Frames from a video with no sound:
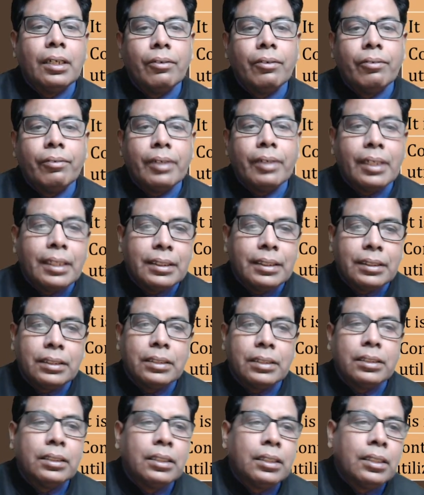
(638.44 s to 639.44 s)
Whereas,
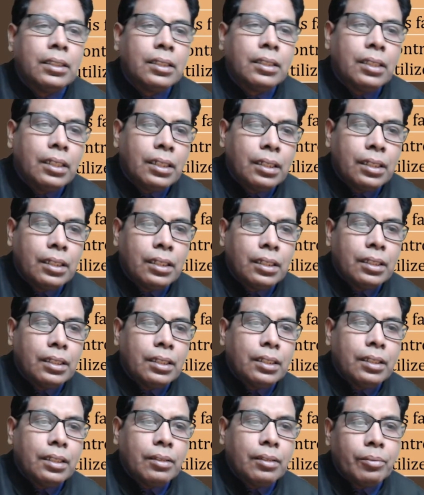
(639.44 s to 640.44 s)

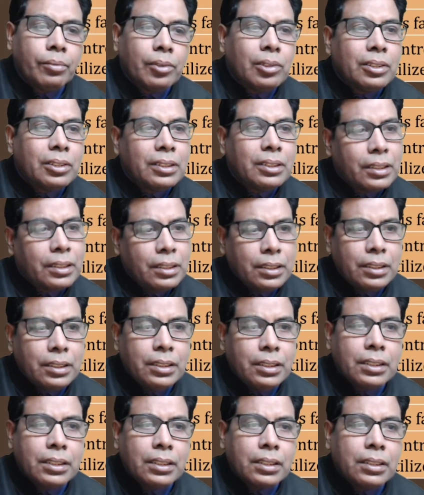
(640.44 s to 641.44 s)
because
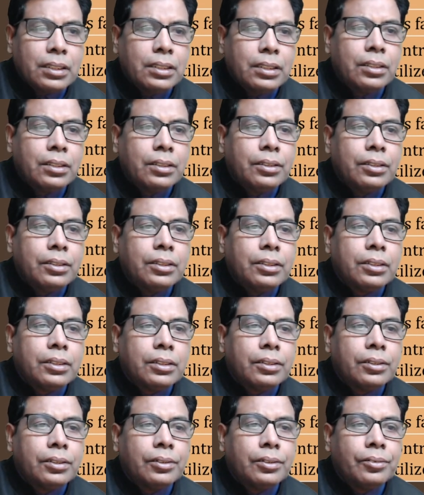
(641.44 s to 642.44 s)
here the
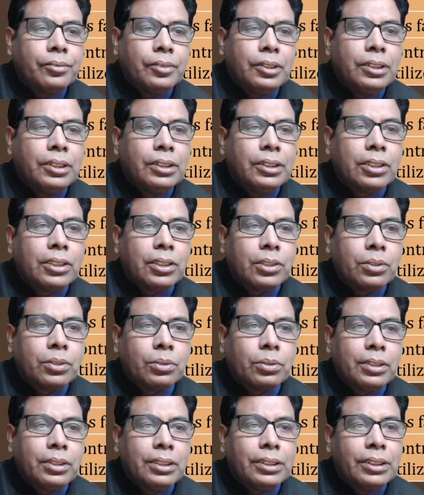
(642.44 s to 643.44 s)
each
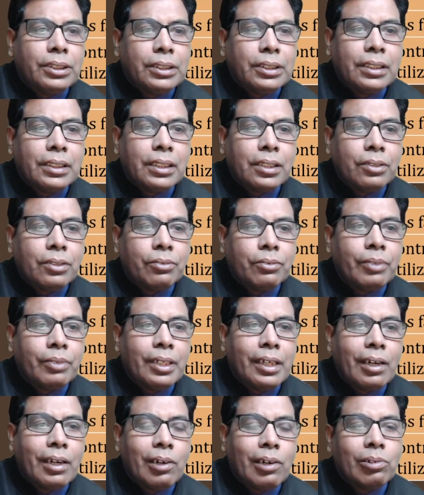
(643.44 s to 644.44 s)
control signal will
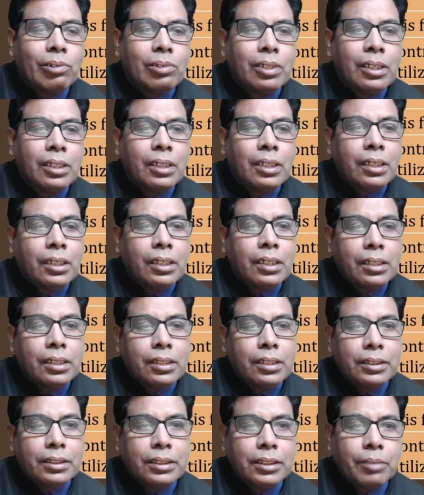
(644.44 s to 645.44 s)
have a
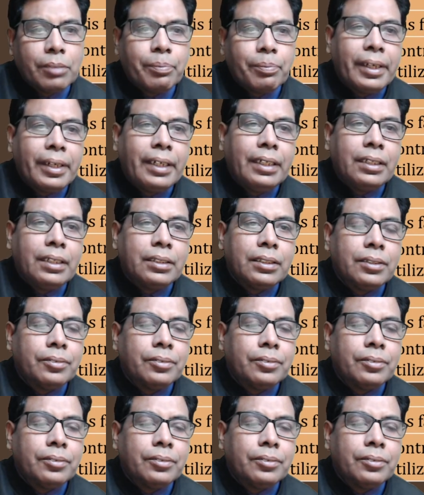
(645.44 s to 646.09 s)
separate